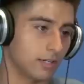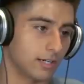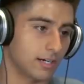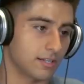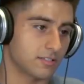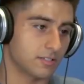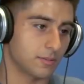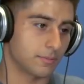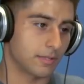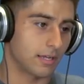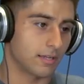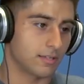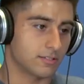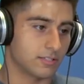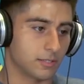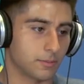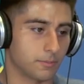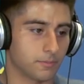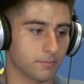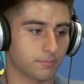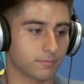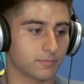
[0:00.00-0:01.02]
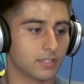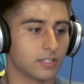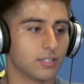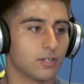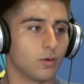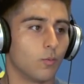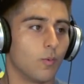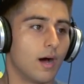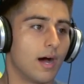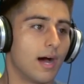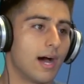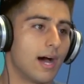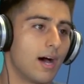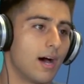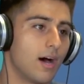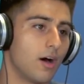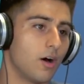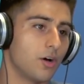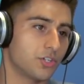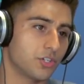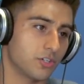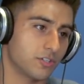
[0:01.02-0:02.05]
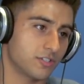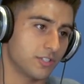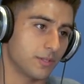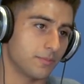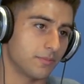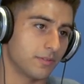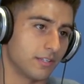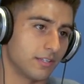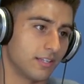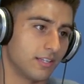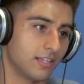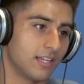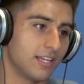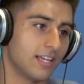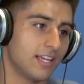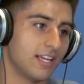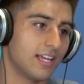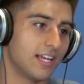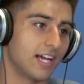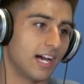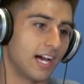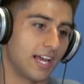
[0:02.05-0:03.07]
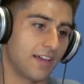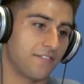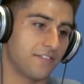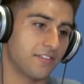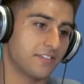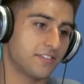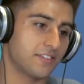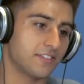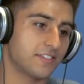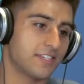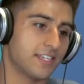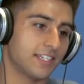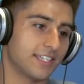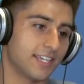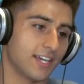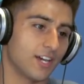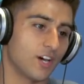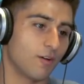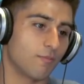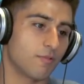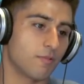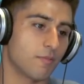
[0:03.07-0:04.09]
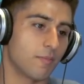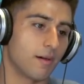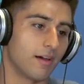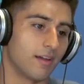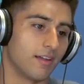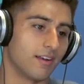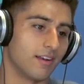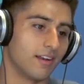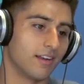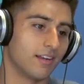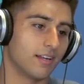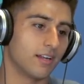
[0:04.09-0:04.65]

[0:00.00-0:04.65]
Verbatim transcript: I gotta slip that. Slip. Wow, should have slipped it. If this is a TK, I'll be mad.